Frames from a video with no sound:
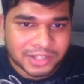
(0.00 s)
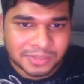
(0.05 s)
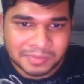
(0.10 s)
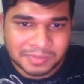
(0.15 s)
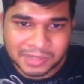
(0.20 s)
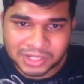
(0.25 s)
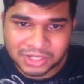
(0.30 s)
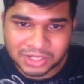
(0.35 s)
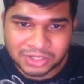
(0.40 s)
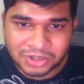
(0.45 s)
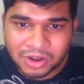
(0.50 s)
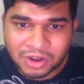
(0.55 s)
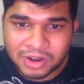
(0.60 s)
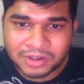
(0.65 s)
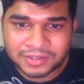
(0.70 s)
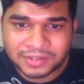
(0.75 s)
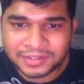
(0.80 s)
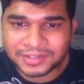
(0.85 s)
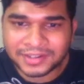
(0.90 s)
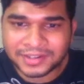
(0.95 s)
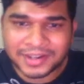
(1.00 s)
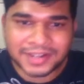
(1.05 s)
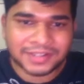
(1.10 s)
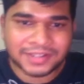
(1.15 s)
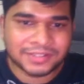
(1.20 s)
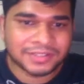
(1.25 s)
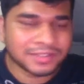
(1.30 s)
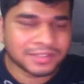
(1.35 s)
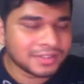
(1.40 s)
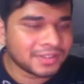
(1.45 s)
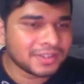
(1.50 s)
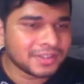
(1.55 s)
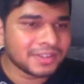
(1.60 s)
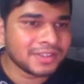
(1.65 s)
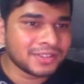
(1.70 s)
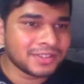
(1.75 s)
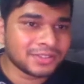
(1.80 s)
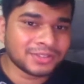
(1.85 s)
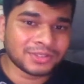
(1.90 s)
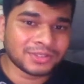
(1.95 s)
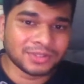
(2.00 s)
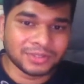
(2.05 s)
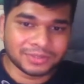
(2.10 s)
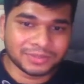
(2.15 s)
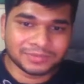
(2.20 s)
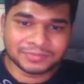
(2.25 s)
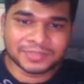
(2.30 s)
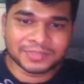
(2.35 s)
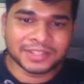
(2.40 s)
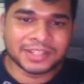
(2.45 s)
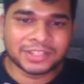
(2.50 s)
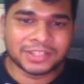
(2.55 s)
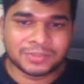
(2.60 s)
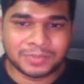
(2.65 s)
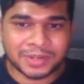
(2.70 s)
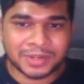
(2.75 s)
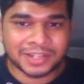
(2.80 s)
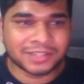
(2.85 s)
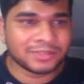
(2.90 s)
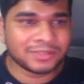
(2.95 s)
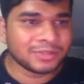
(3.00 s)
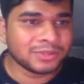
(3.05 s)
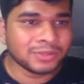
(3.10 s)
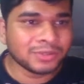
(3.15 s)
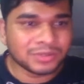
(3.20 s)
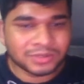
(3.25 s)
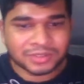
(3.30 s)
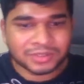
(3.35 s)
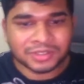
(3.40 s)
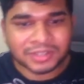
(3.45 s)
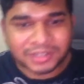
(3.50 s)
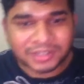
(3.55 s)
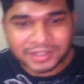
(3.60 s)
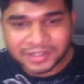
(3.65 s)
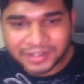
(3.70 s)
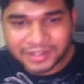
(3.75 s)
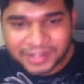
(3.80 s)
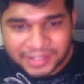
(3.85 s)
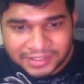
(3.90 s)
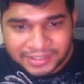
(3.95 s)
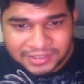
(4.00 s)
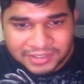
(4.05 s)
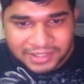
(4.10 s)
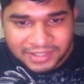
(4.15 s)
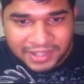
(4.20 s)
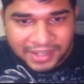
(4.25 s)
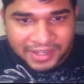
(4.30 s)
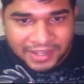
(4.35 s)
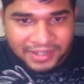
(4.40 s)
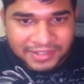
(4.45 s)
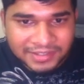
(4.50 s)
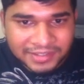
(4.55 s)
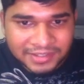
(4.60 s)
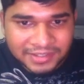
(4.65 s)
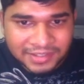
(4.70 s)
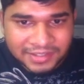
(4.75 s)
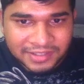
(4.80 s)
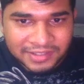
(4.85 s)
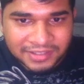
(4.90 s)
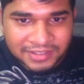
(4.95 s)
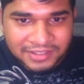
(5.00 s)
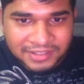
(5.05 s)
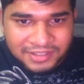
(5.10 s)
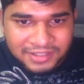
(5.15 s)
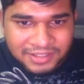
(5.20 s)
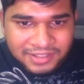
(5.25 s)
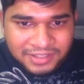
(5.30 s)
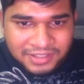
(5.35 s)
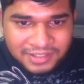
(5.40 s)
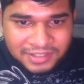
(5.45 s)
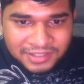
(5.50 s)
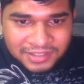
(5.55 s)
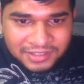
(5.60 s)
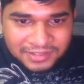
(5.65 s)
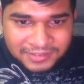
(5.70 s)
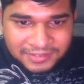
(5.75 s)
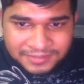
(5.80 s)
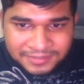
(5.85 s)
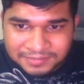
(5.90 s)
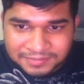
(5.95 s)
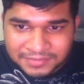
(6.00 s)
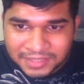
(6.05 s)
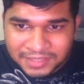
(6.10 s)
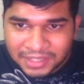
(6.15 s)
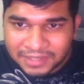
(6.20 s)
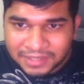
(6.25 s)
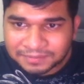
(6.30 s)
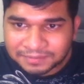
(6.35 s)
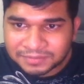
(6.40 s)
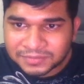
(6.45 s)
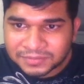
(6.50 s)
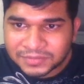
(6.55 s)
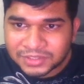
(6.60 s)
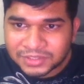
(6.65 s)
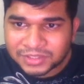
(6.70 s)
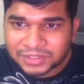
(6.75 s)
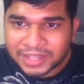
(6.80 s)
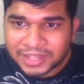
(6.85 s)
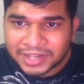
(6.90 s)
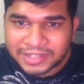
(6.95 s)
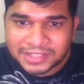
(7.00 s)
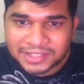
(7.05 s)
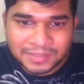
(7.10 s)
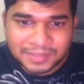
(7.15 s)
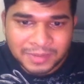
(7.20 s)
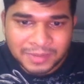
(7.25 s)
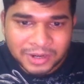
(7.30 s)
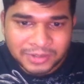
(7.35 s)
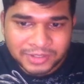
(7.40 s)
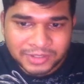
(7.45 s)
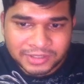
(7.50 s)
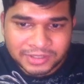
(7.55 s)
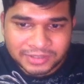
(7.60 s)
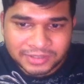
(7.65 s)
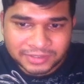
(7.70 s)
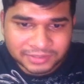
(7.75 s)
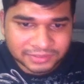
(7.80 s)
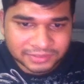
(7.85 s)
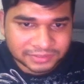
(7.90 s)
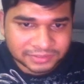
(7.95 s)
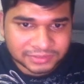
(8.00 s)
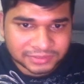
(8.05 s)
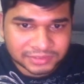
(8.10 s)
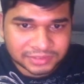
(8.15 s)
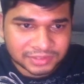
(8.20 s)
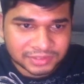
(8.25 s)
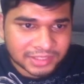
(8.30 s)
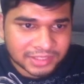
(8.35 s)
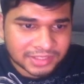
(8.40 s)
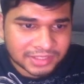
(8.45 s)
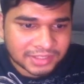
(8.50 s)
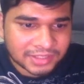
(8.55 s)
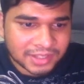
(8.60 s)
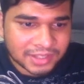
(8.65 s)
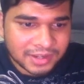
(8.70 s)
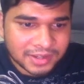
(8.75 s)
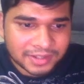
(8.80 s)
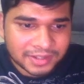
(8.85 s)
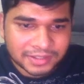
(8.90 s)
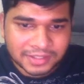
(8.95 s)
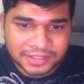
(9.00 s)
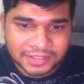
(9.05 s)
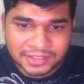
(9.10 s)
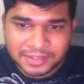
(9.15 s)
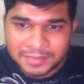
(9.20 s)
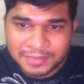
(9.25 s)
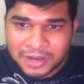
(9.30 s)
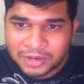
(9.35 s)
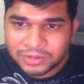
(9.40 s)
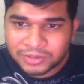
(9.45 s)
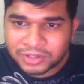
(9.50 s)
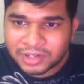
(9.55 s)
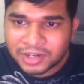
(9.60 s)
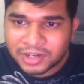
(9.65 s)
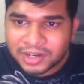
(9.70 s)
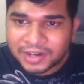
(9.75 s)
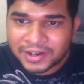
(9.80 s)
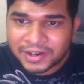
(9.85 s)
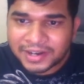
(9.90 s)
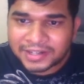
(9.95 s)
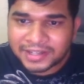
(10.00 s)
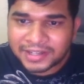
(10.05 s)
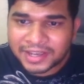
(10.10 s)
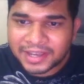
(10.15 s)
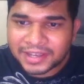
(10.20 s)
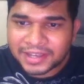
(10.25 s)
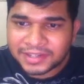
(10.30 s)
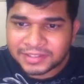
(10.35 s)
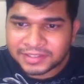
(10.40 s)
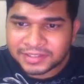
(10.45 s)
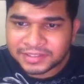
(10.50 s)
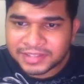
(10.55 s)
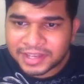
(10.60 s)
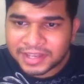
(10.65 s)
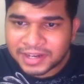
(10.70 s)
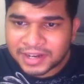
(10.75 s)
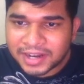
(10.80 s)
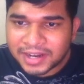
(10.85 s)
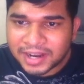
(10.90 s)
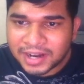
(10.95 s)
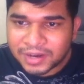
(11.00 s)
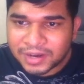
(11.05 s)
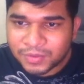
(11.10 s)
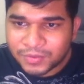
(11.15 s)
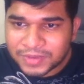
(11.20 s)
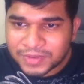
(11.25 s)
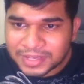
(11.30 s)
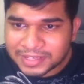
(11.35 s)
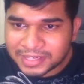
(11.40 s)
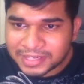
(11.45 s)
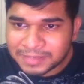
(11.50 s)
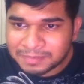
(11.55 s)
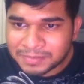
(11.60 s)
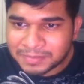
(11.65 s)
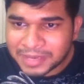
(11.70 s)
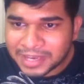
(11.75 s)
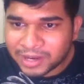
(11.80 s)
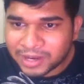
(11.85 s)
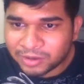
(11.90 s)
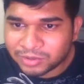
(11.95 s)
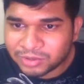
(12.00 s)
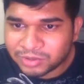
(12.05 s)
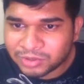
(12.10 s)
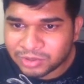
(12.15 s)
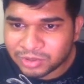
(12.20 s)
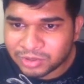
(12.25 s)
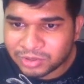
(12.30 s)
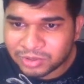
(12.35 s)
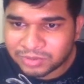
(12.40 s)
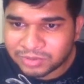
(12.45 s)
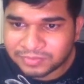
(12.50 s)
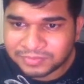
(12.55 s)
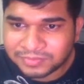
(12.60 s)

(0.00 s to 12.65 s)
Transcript: per song, right? So it is pretty cool, right? And yeah, so that is about this is about, right? And there are weekly payouts. So